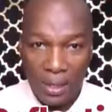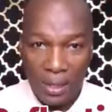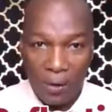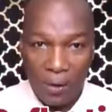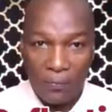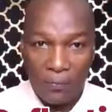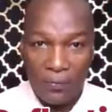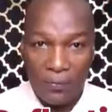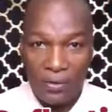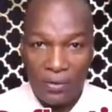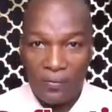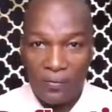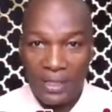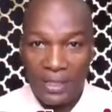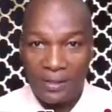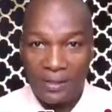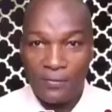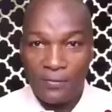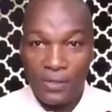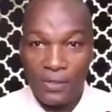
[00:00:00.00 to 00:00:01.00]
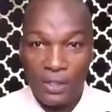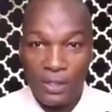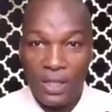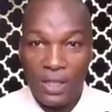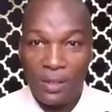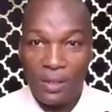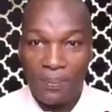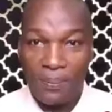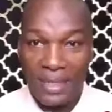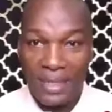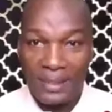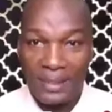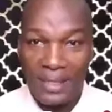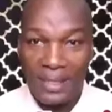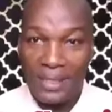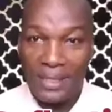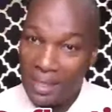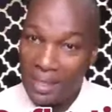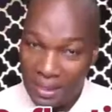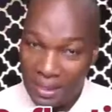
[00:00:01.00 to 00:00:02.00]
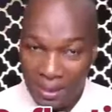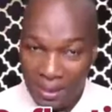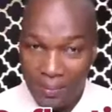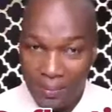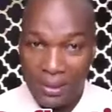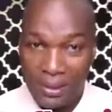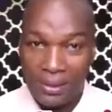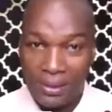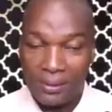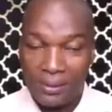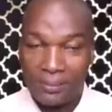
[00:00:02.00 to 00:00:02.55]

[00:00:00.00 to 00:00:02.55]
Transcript: of reflective teaching practice in CBET.